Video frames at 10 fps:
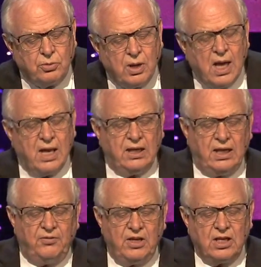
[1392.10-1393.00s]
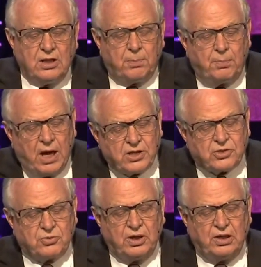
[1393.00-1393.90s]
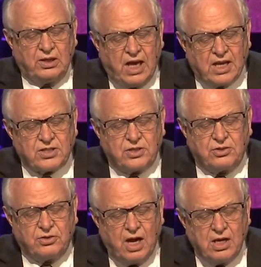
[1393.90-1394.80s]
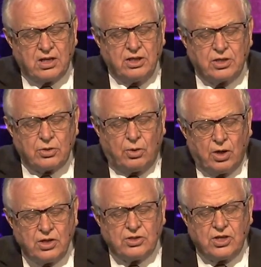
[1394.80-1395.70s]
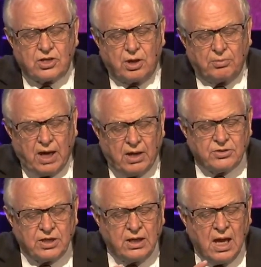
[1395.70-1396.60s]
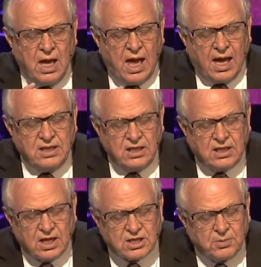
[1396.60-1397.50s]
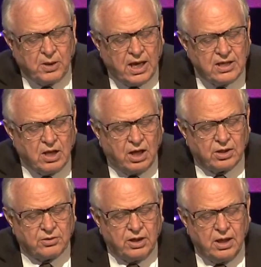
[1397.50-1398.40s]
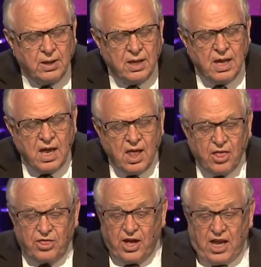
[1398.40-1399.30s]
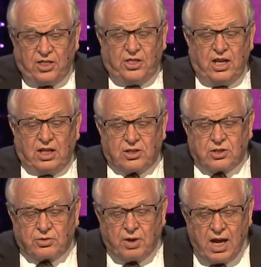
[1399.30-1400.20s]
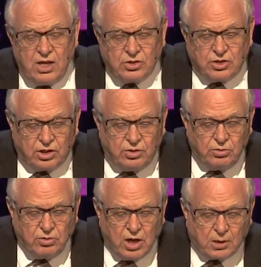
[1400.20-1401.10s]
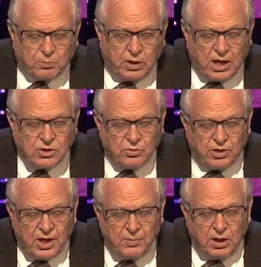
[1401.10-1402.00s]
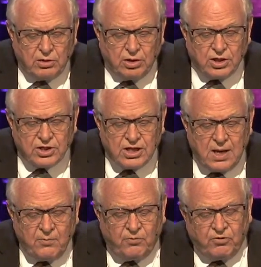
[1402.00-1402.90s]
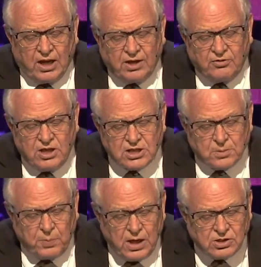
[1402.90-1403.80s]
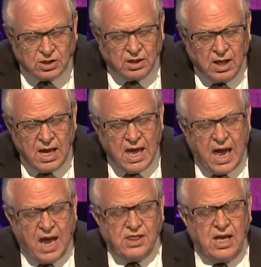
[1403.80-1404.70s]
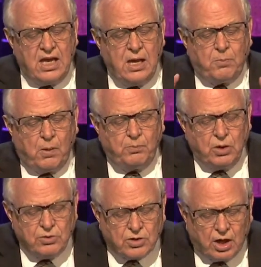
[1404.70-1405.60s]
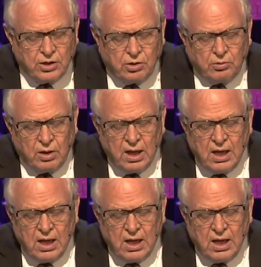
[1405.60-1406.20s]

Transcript: do, living in debauchery, lust, drunkenness, orgies, carousing, and detestable idolatry. They think it strange that you do not plunge with them into the same flood of dissipation, and they heap abuse on you.